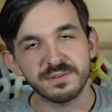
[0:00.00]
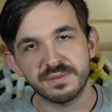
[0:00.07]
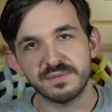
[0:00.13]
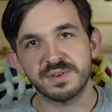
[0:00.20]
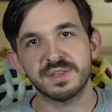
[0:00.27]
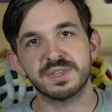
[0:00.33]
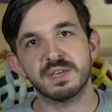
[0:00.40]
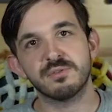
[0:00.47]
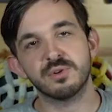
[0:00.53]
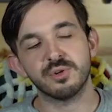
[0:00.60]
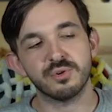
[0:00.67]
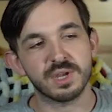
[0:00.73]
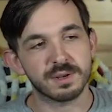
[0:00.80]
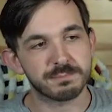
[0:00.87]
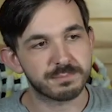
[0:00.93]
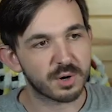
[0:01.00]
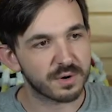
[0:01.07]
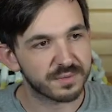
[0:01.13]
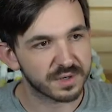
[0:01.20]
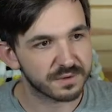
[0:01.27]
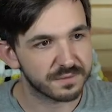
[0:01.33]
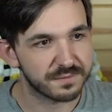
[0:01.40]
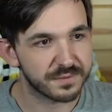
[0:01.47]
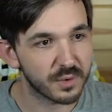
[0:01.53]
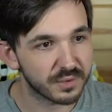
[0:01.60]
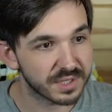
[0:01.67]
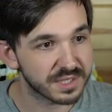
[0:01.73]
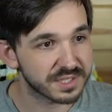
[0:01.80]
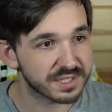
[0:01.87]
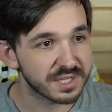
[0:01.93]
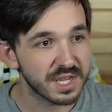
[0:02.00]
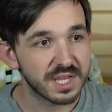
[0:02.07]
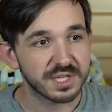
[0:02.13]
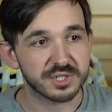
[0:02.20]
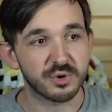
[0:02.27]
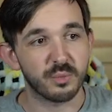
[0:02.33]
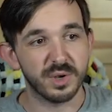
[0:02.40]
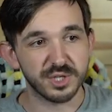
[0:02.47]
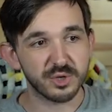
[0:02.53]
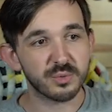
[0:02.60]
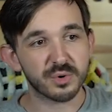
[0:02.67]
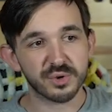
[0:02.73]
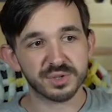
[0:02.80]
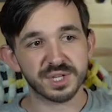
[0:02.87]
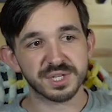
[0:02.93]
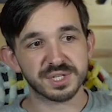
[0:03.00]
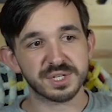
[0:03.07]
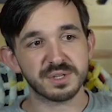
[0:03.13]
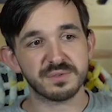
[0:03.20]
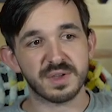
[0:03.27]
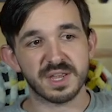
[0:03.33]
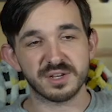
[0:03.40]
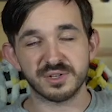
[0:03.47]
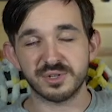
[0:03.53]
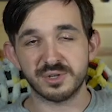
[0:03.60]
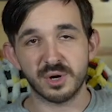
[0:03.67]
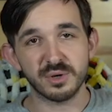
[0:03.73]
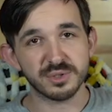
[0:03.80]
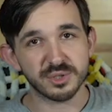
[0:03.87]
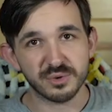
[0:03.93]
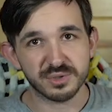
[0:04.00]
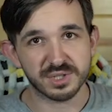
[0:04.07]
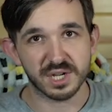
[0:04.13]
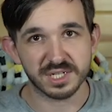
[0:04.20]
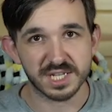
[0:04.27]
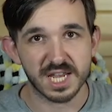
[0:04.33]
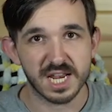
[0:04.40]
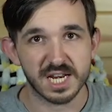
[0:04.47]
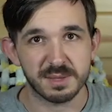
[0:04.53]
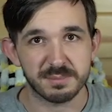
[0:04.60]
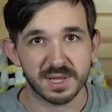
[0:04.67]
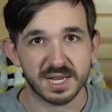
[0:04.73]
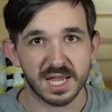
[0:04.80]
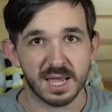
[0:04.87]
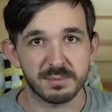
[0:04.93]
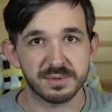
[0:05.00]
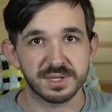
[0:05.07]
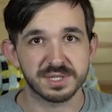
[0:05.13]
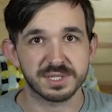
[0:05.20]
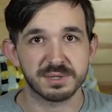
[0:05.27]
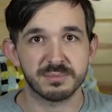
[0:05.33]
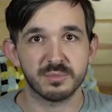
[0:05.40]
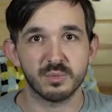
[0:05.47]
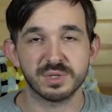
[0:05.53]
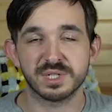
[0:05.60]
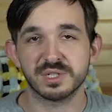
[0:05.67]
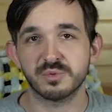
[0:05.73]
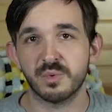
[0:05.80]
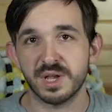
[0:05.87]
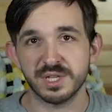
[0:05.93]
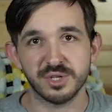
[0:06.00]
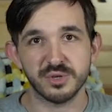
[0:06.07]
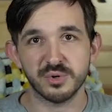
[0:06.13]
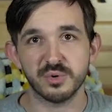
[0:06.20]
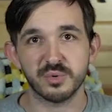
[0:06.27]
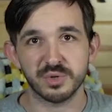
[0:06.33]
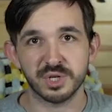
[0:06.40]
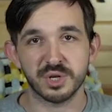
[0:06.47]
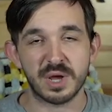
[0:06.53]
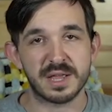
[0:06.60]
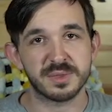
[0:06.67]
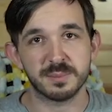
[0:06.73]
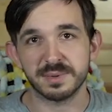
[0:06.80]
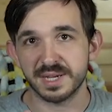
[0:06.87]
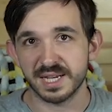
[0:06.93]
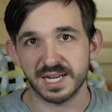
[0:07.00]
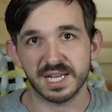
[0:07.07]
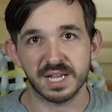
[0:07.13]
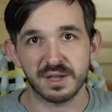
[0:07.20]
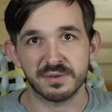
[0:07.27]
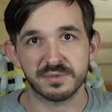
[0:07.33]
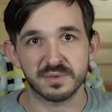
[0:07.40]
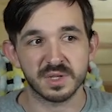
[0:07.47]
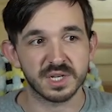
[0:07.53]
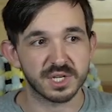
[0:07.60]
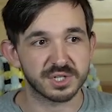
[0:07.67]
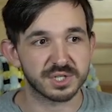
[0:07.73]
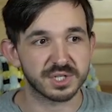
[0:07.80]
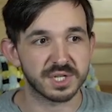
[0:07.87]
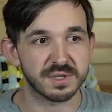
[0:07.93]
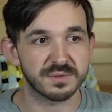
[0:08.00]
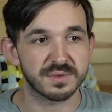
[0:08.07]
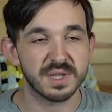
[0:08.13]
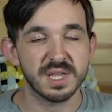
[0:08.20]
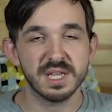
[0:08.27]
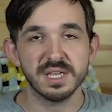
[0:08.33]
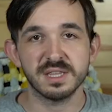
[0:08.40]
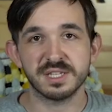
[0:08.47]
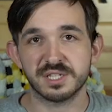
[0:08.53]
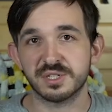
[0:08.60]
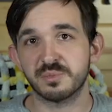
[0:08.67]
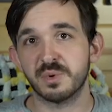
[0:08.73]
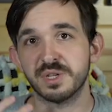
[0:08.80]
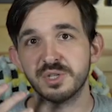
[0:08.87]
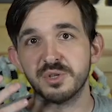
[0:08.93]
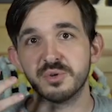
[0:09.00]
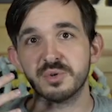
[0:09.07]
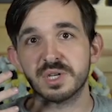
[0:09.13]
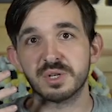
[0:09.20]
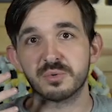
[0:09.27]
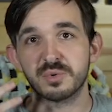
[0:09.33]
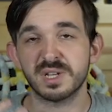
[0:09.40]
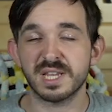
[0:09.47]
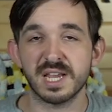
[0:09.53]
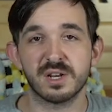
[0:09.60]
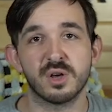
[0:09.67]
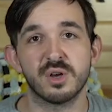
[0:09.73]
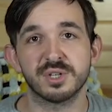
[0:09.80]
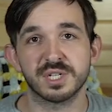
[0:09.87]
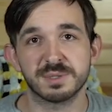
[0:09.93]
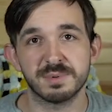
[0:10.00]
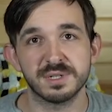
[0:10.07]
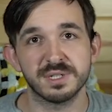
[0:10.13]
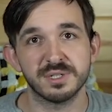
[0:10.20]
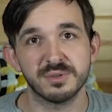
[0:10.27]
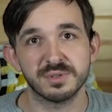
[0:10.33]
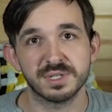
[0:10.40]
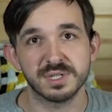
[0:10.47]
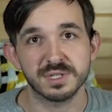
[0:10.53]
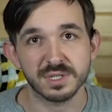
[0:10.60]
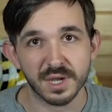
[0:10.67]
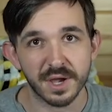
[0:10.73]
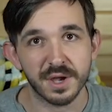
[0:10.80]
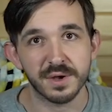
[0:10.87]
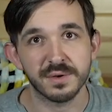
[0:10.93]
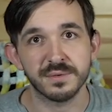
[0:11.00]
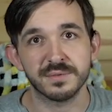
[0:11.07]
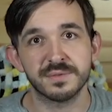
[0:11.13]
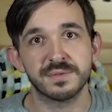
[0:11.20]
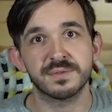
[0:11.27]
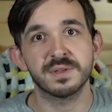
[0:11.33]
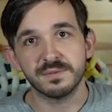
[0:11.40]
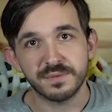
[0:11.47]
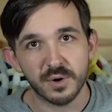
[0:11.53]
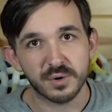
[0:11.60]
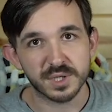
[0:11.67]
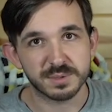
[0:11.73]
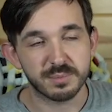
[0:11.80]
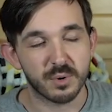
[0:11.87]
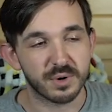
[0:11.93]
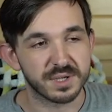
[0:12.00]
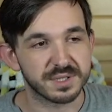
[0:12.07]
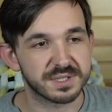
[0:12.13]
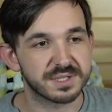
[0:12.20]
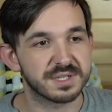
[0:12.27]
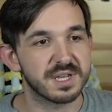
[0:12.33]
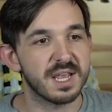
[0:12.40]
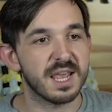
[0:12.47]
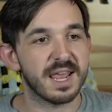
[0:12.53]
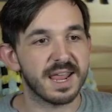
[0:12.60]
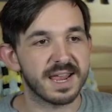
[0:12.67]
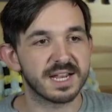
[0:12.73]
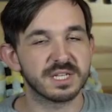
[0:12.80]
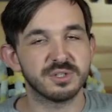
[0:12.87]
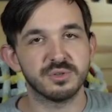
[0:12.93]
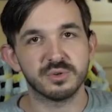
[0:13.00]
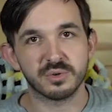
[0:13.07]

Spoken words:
15th level, you get Perfect Focus. So when you roll initiative and don't use Uncanny Metabolism, which is when you at the beginning of initiative, this is when you can regain all expended uses of focus points and you